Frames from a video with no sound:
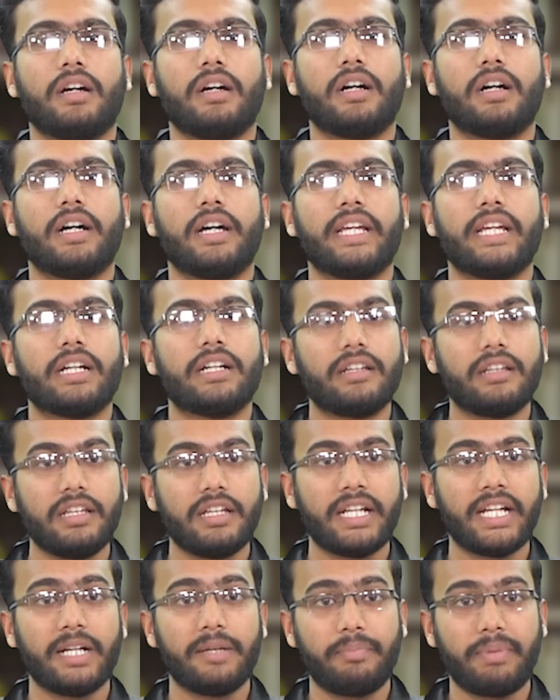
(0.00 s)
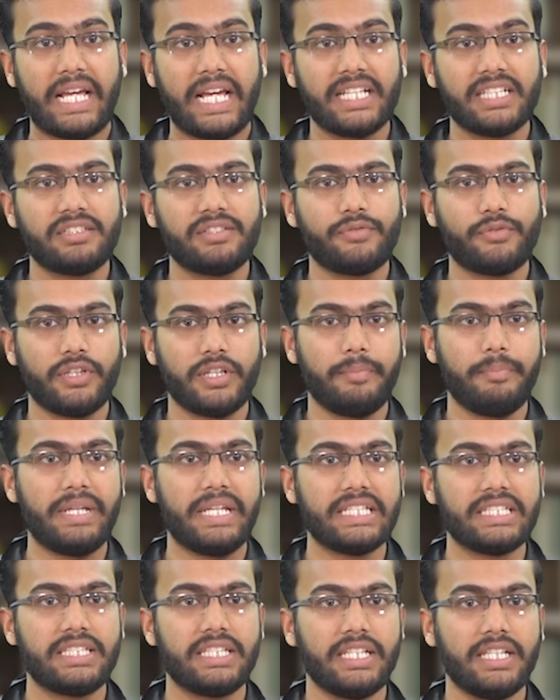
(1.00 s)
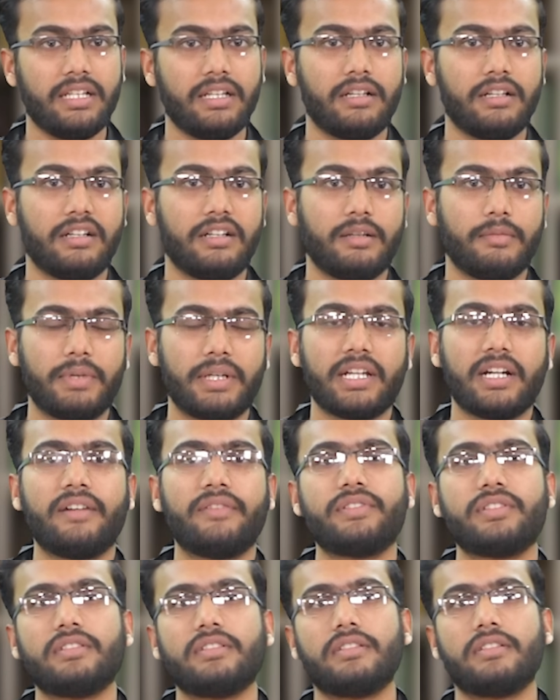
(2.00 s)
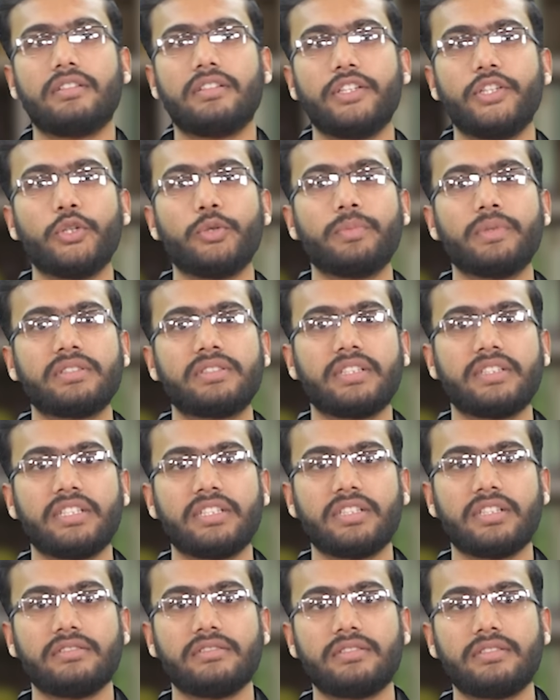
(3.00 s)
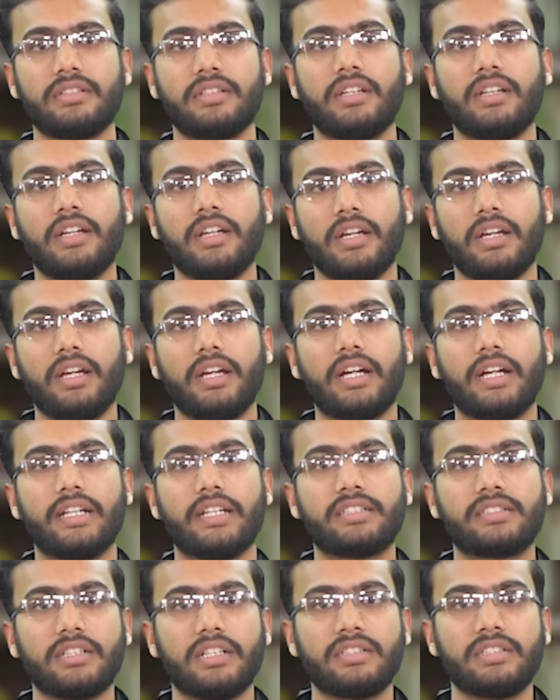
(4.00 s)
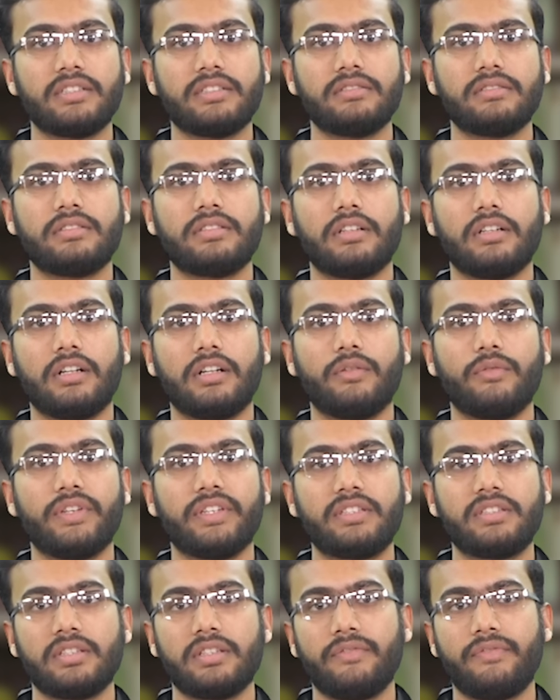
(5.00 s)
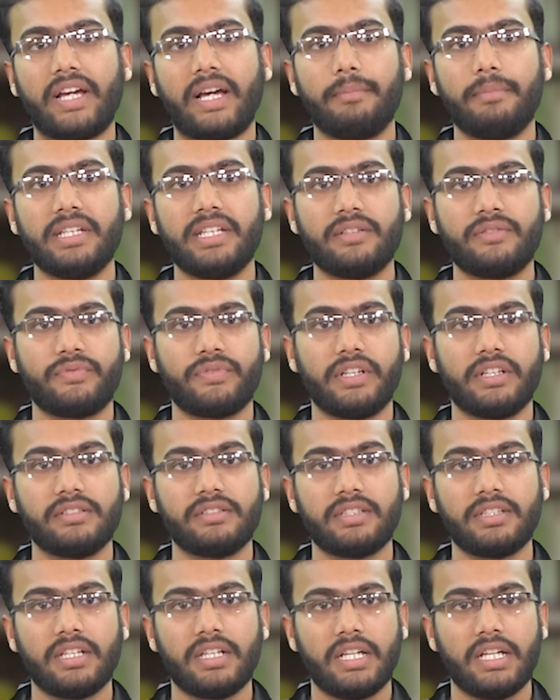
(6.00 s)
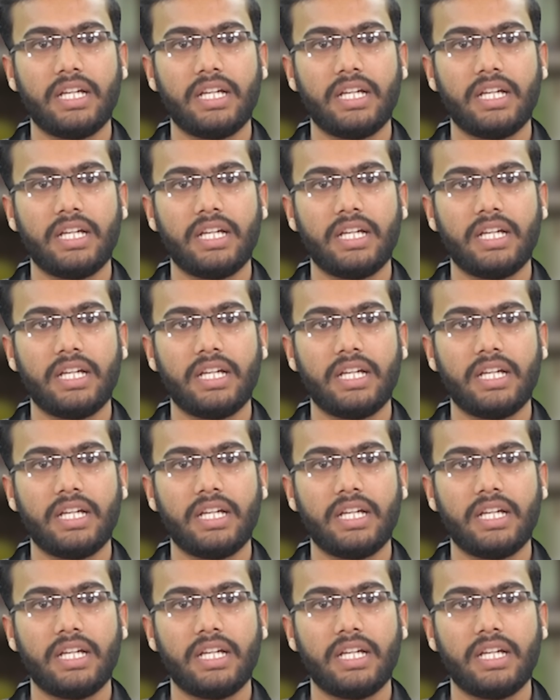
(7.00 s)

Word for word: I earlier had plans for a PhD, uh, but after numerous suggestions and discussions uh, with family and friends,